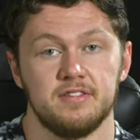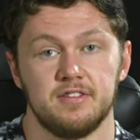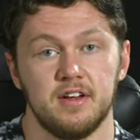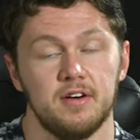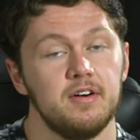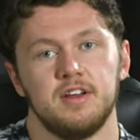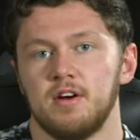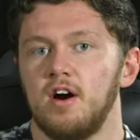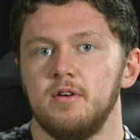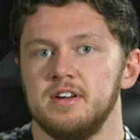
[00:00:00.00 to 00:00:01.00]
So you're
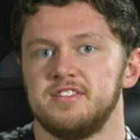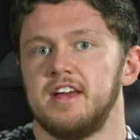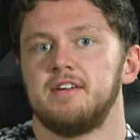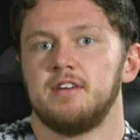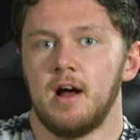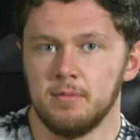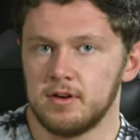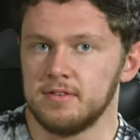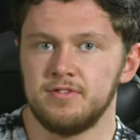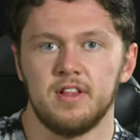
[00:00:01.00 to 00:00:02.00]
always like, I'm
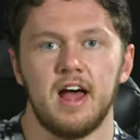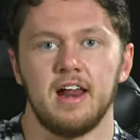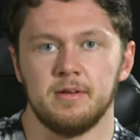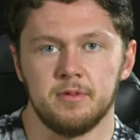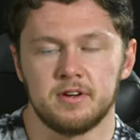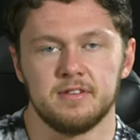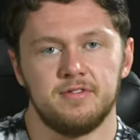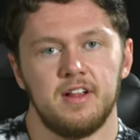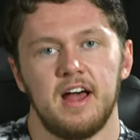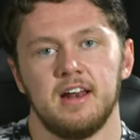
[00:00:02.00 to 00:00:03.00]
looking flat, I'm looking
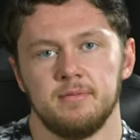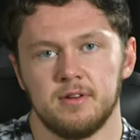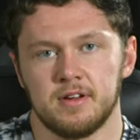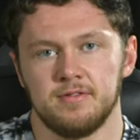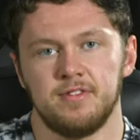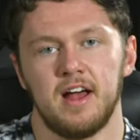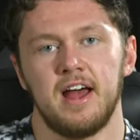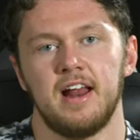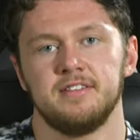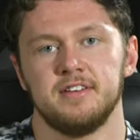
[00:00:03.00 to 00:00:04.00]
flat, I'm looking
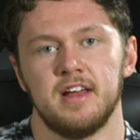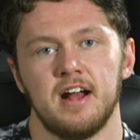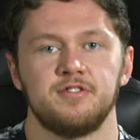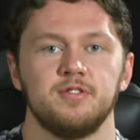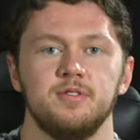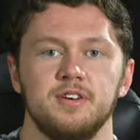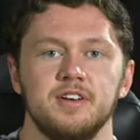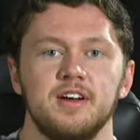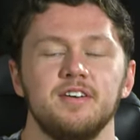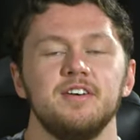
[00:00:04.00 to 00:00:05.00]
flat as a natural, you
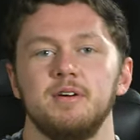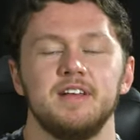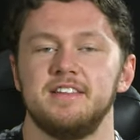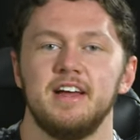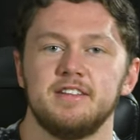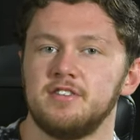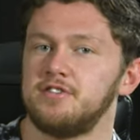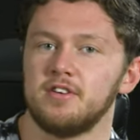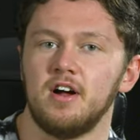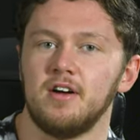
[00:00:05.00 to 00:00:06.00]
know. When they take the
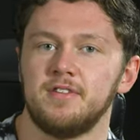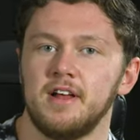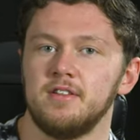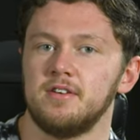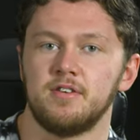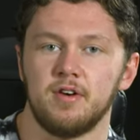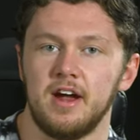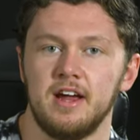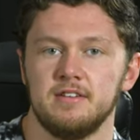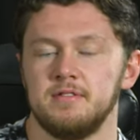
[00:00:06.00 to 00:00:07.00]
shirt off, they look
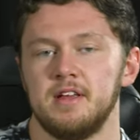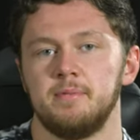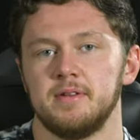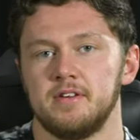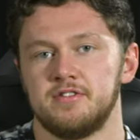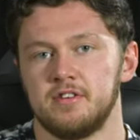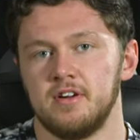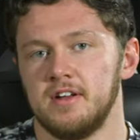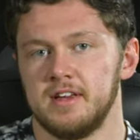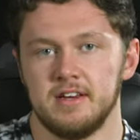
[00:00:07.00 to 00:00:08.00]
great. When they put the shirt
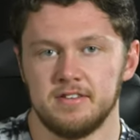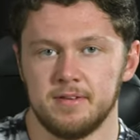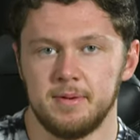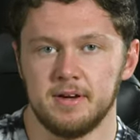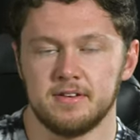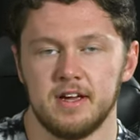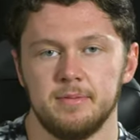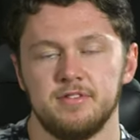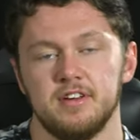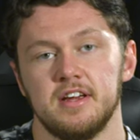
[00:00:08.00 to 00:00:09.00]
on, they disappear
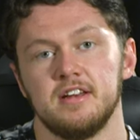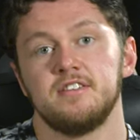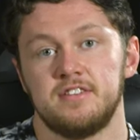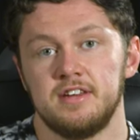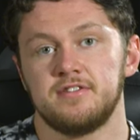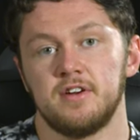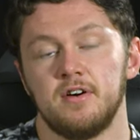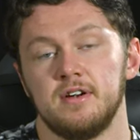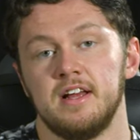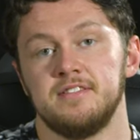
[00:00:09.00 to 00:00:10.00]
type shit. Sea
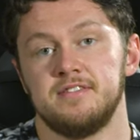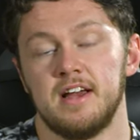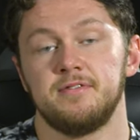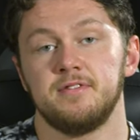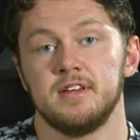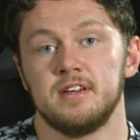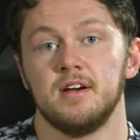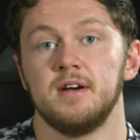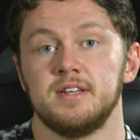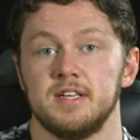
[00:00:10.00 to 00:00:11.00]
salt is definitely
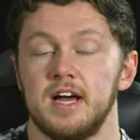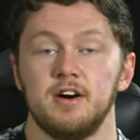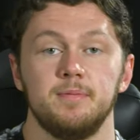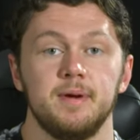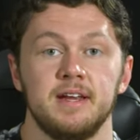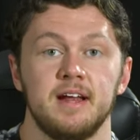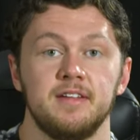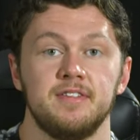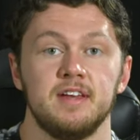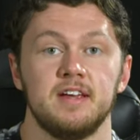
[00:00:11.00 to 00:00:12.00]
going to help. And I
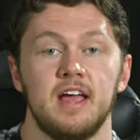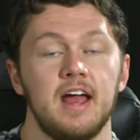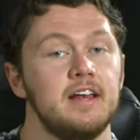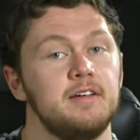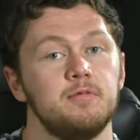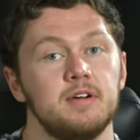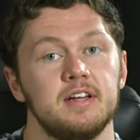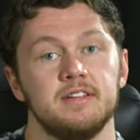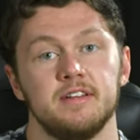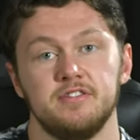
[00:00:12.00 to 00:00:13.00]
think anyone
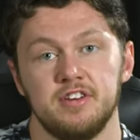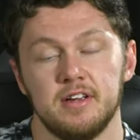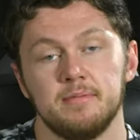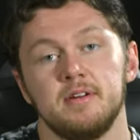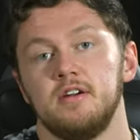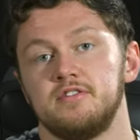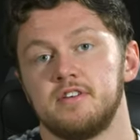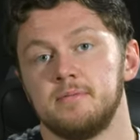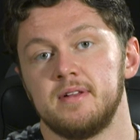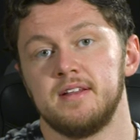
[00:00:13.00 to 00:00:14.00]
in the gym who's
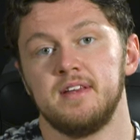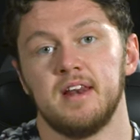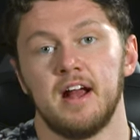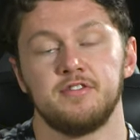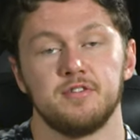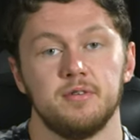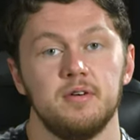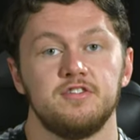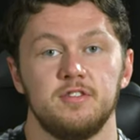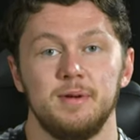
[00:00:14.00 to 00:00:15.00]
completely
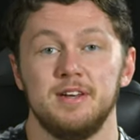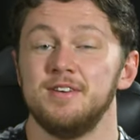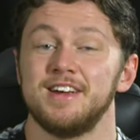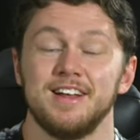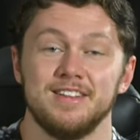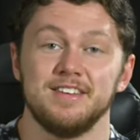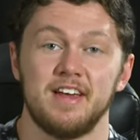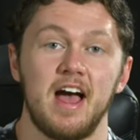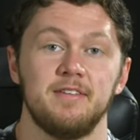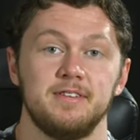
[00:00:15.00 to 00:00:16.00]
natural should be doing at least
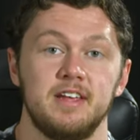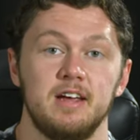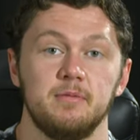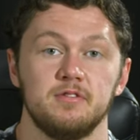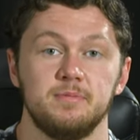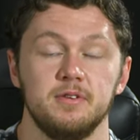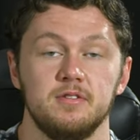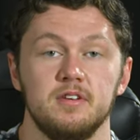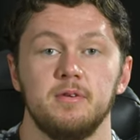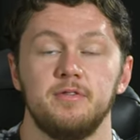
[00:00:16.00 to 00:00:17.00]
half a
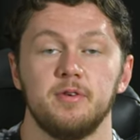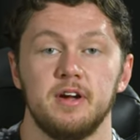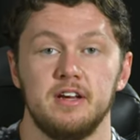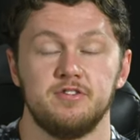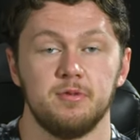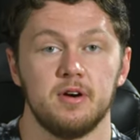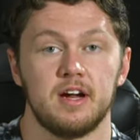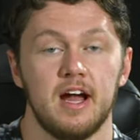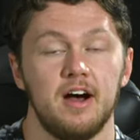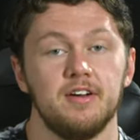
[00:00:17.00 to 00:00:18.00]
tablespoon before each
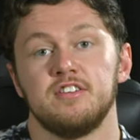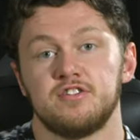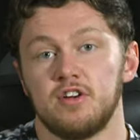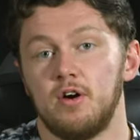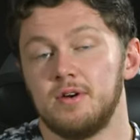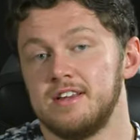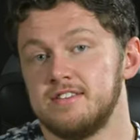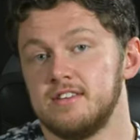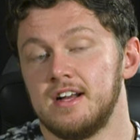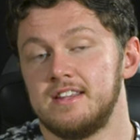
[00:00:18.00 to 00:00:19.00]
workout. Salt
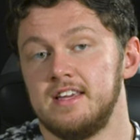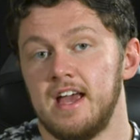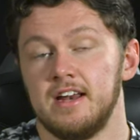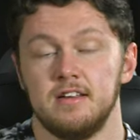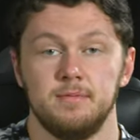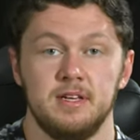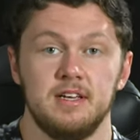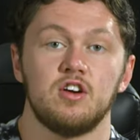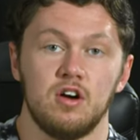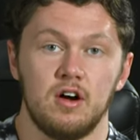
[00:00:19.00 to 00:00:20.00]
is not the
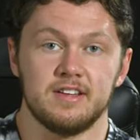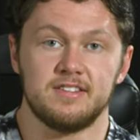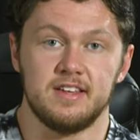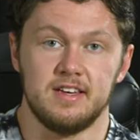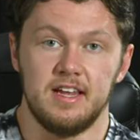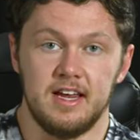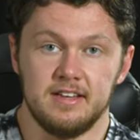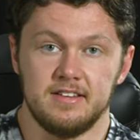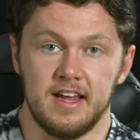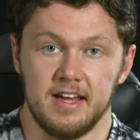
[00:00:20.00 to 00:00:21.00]
enemy. Constant
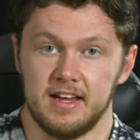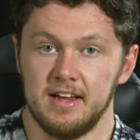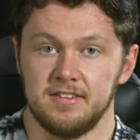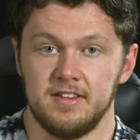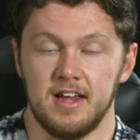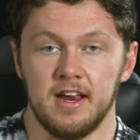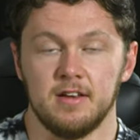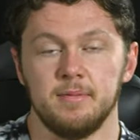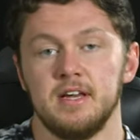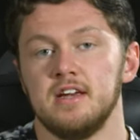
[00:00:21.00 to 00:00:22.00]
intake is the
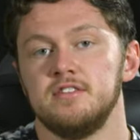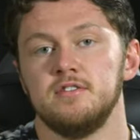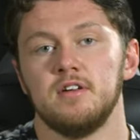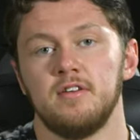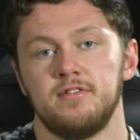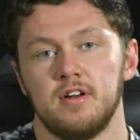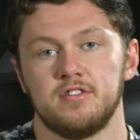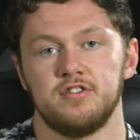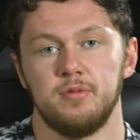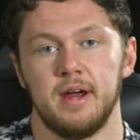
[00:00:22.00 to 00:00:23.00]
enemy. Do not
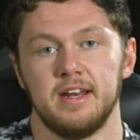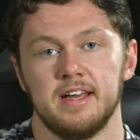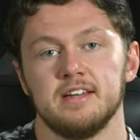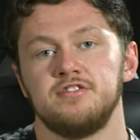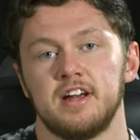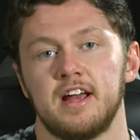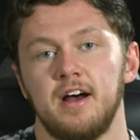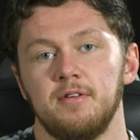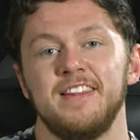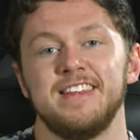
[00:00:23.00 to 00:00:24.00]
fluctuate it. Check
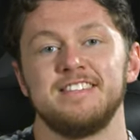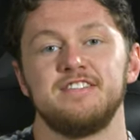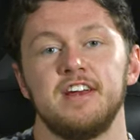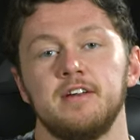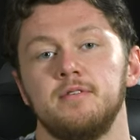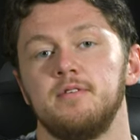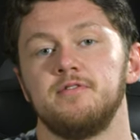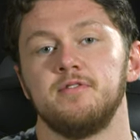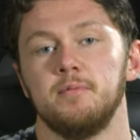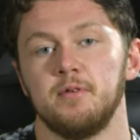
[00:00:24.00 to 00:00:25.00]
out this channel
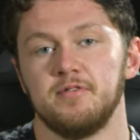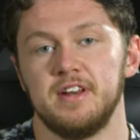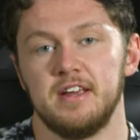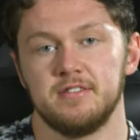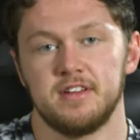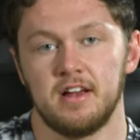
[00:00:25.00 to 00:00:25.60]
for more videos.